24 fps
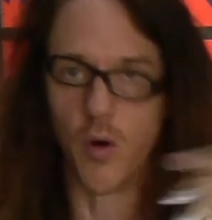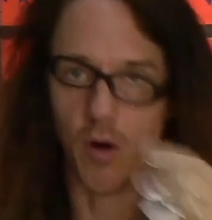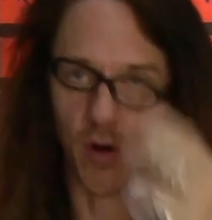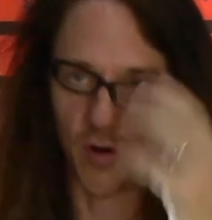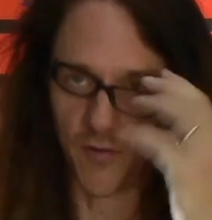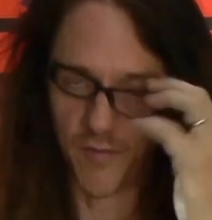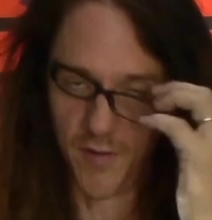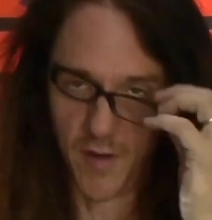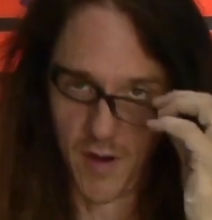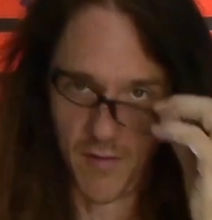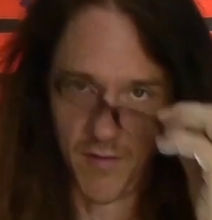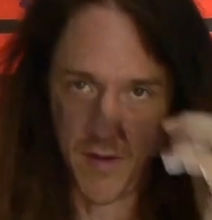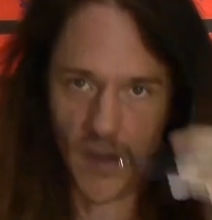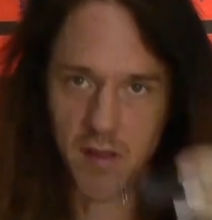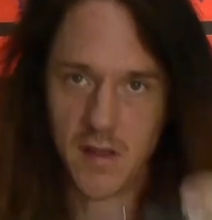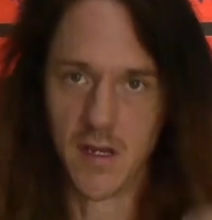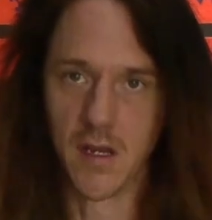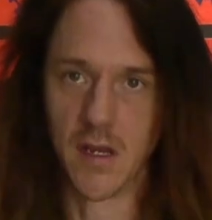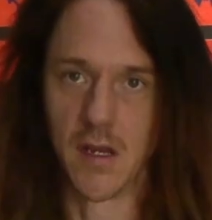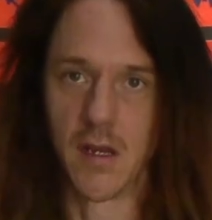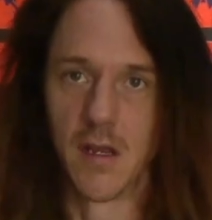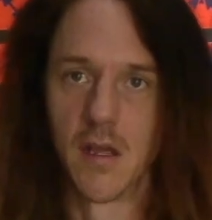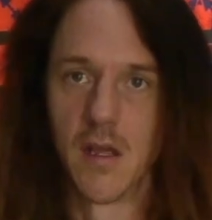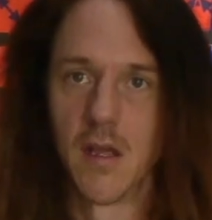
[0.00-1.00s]
over
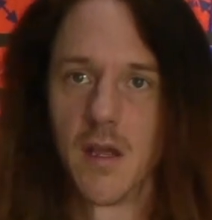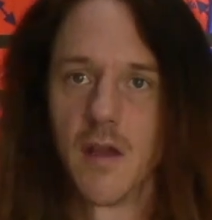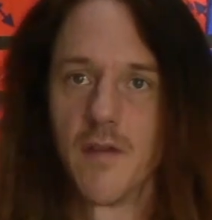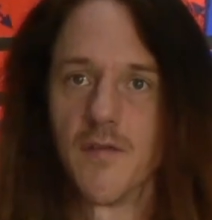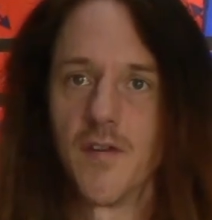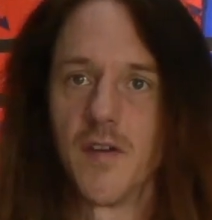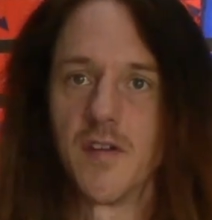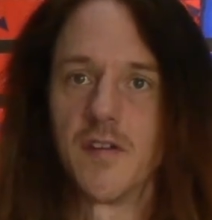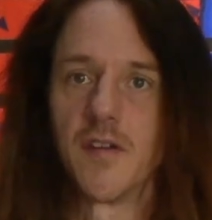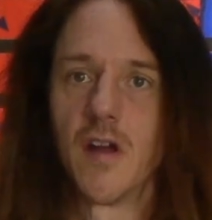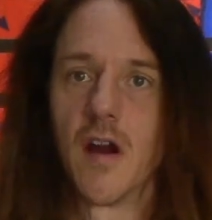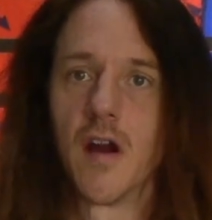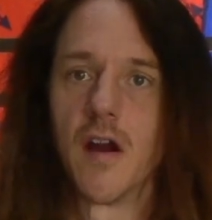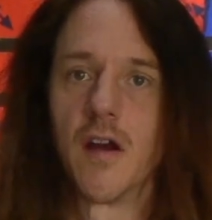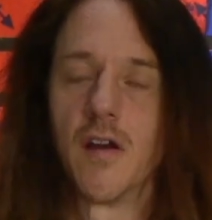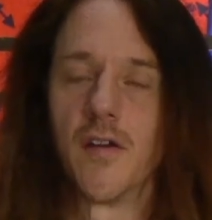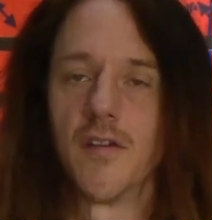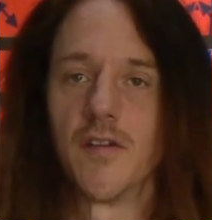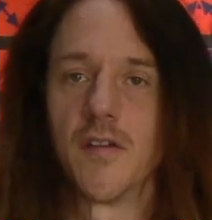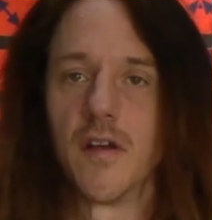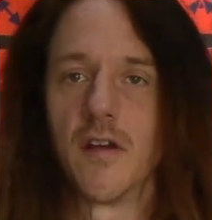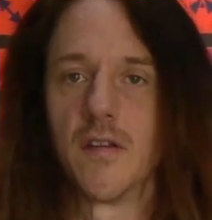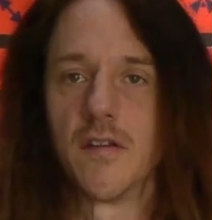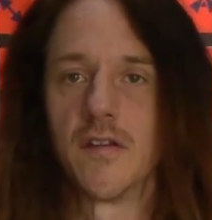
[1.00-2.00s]
everything. For
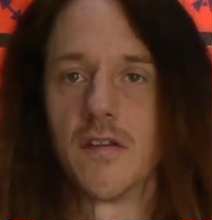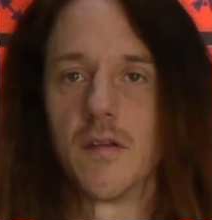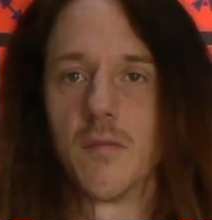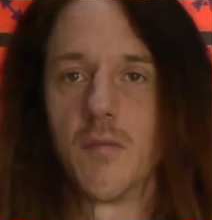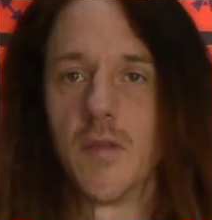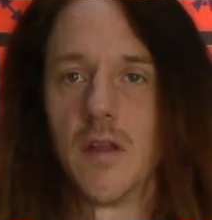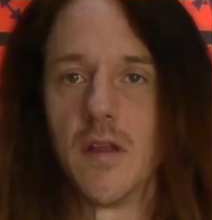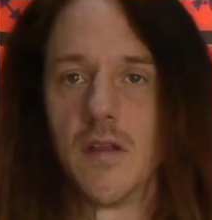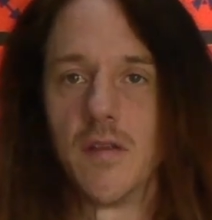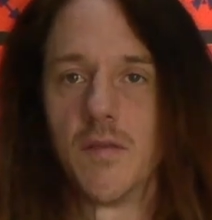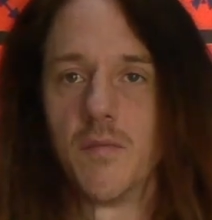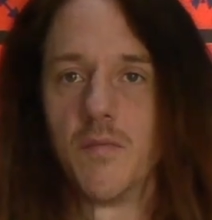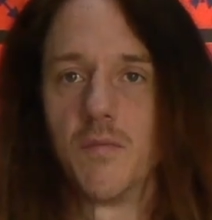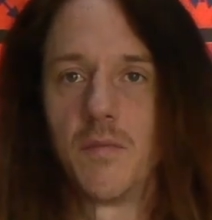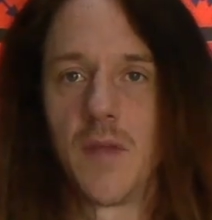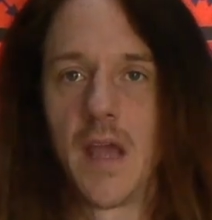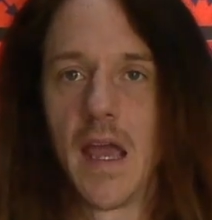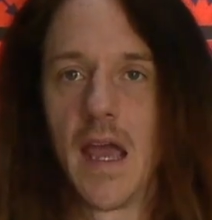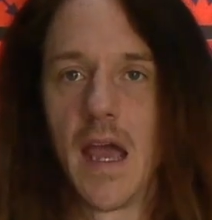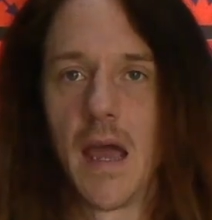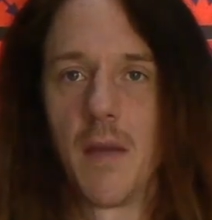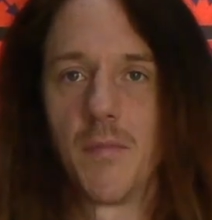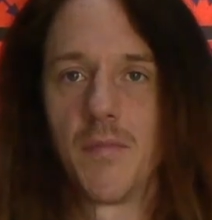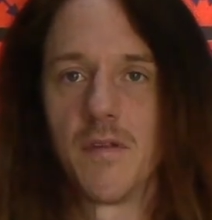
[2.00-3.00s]
starters, on some of these
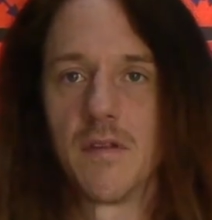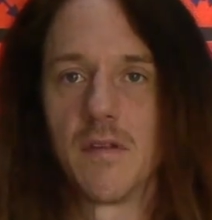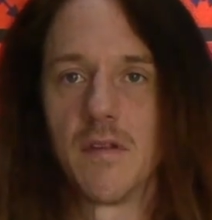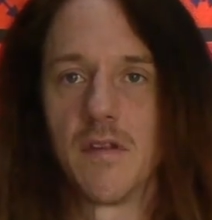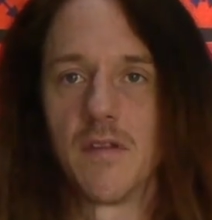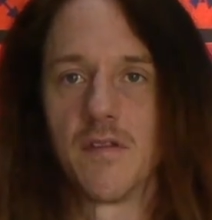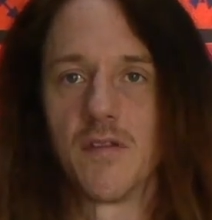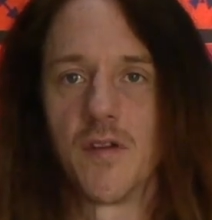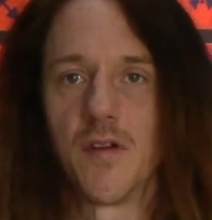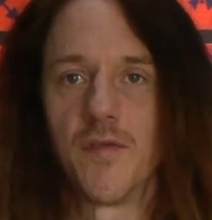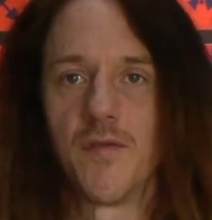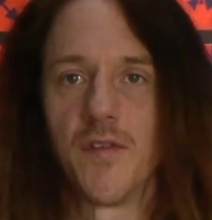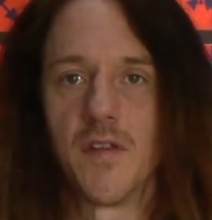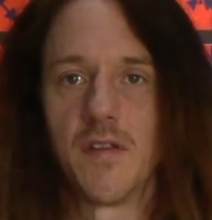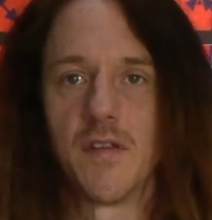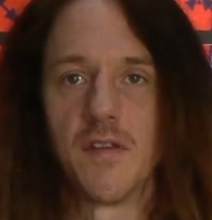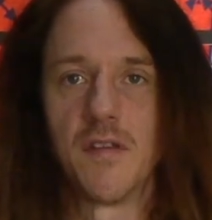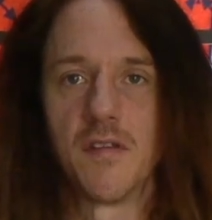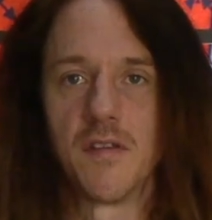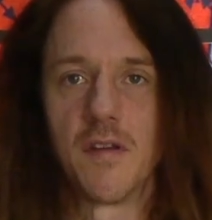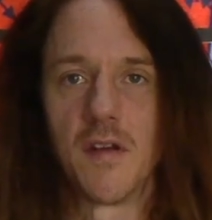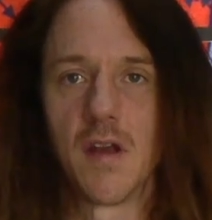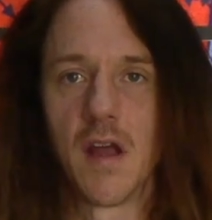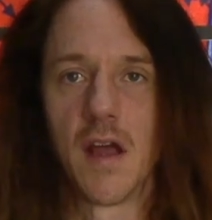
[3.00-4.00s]
caps, the
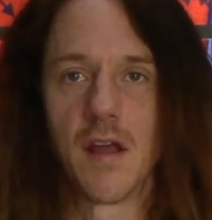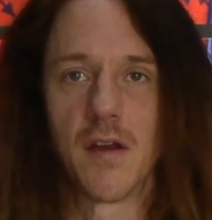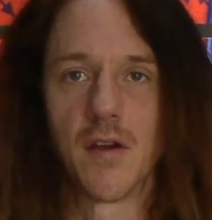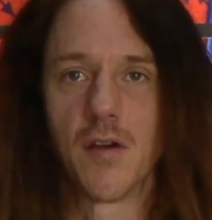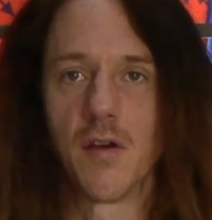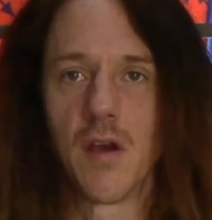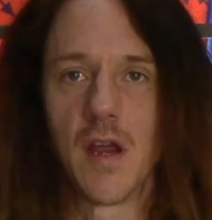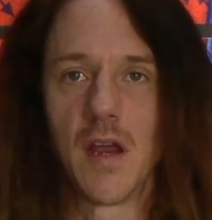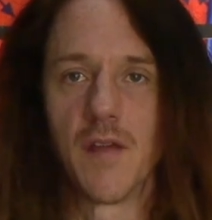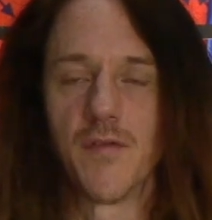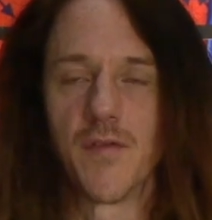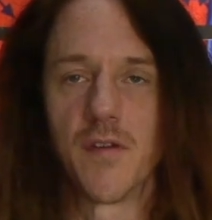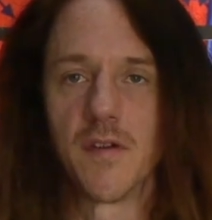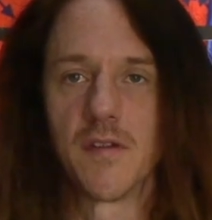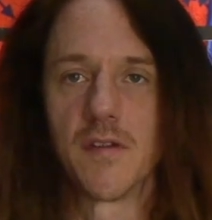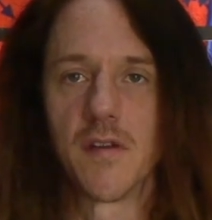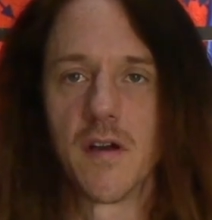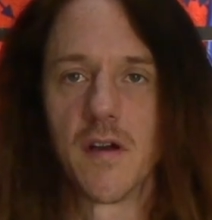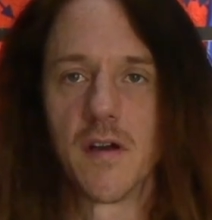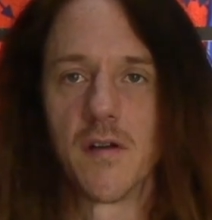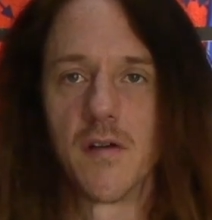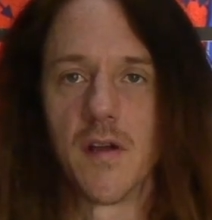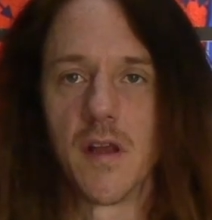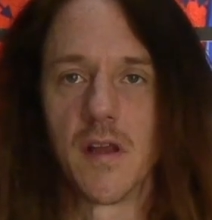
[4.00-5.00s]
surfaces are not great for
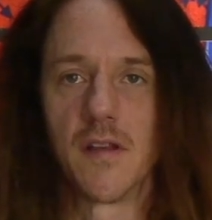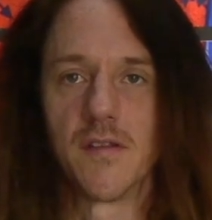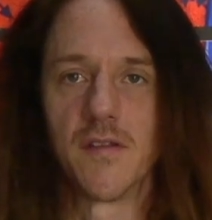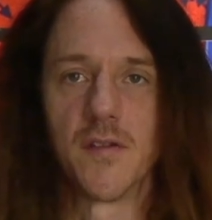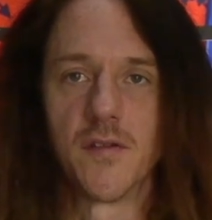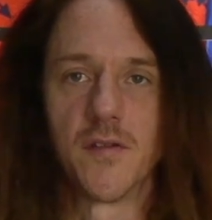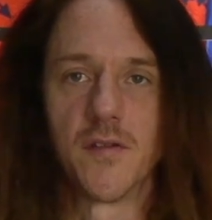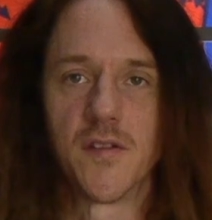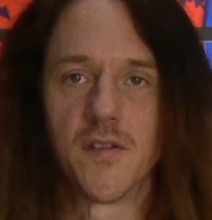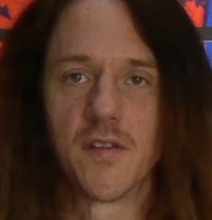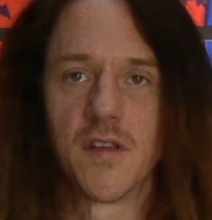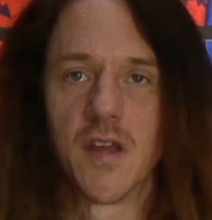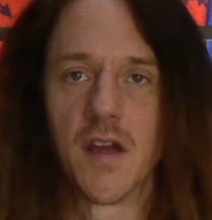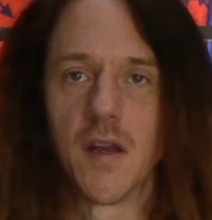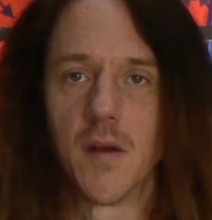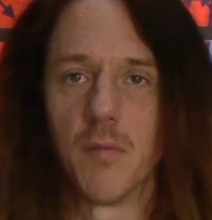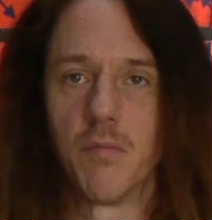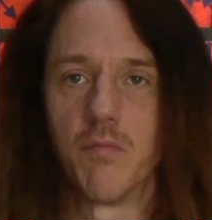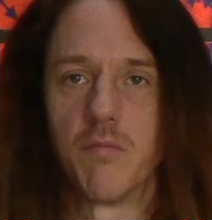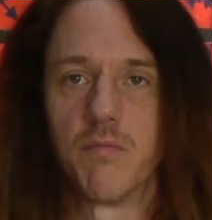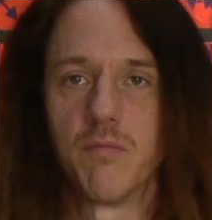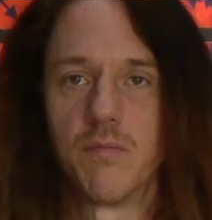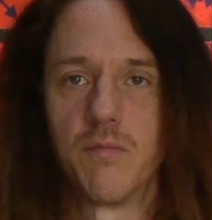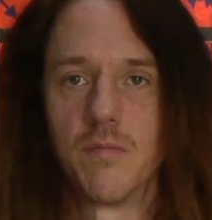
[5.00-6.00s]
soldering, so kind of
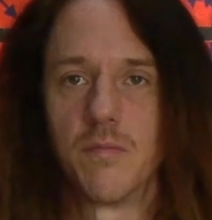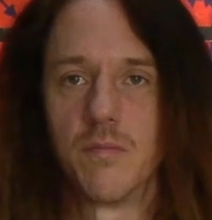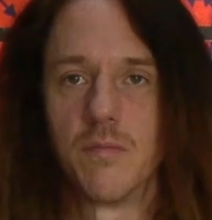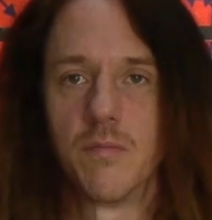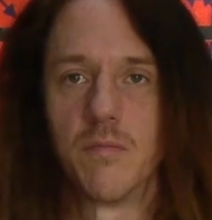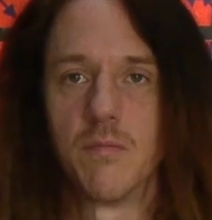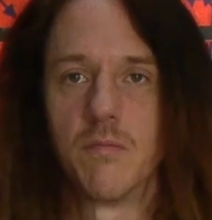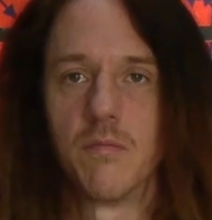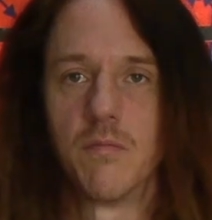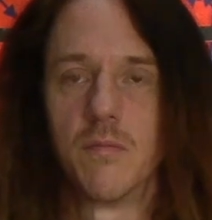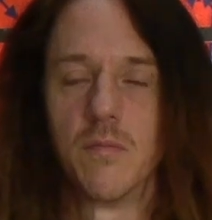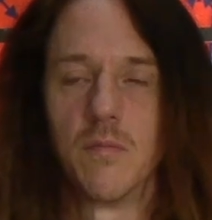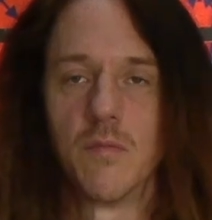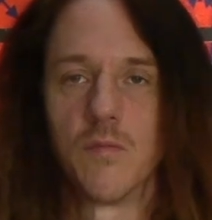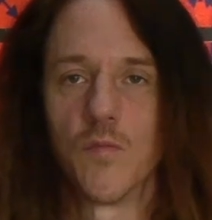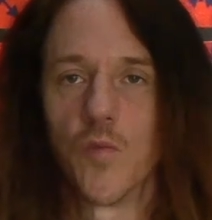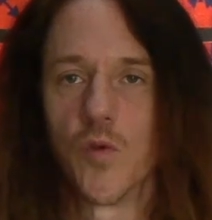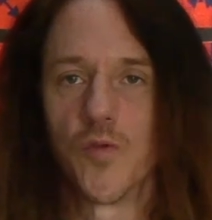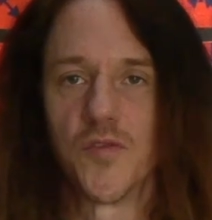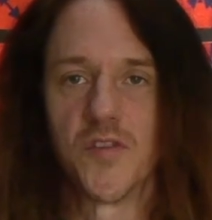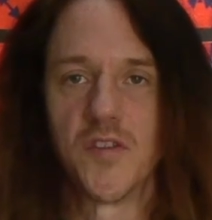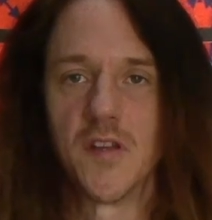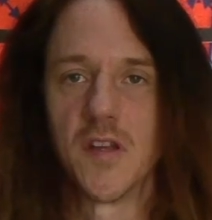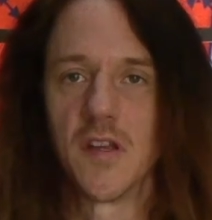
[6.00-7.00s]

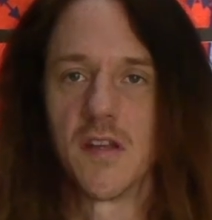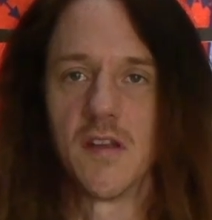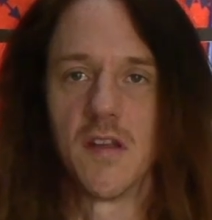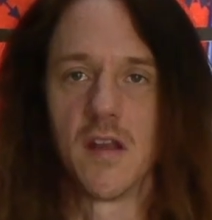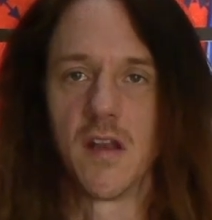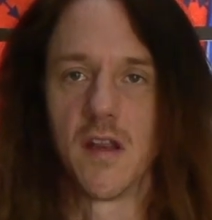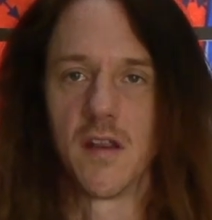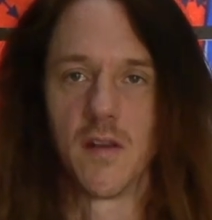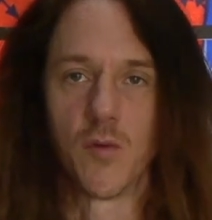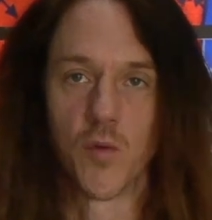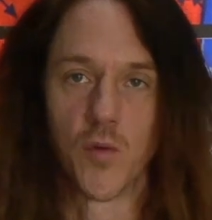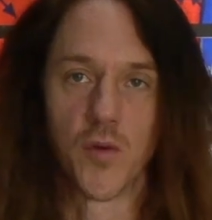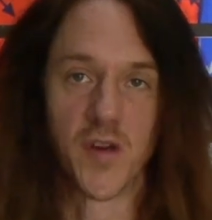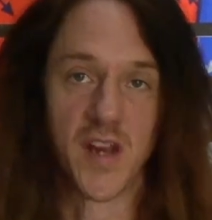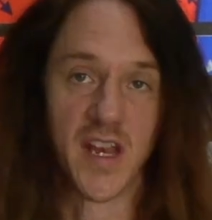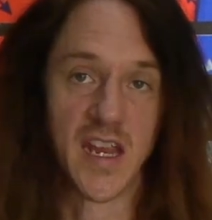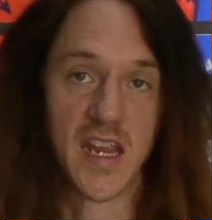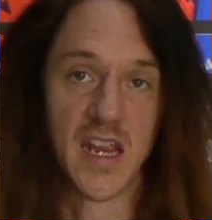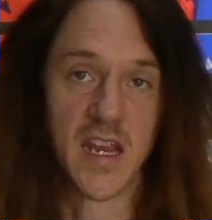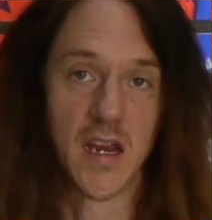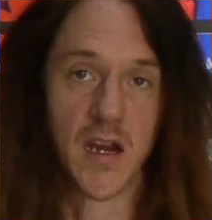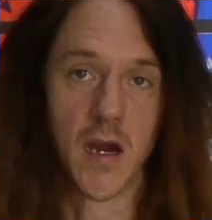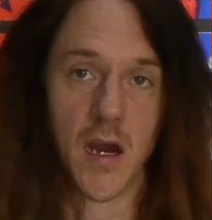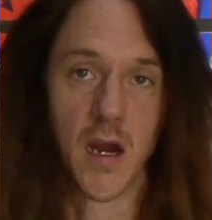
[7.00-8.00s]
won't stick to anything. It won't
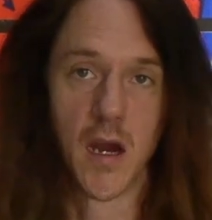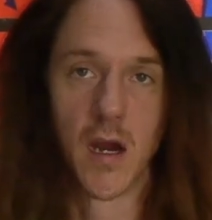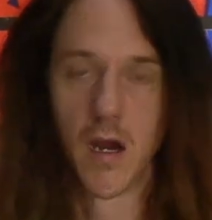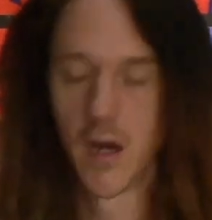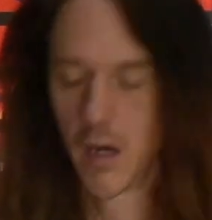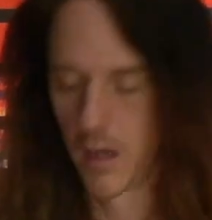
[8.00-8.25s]
adhere.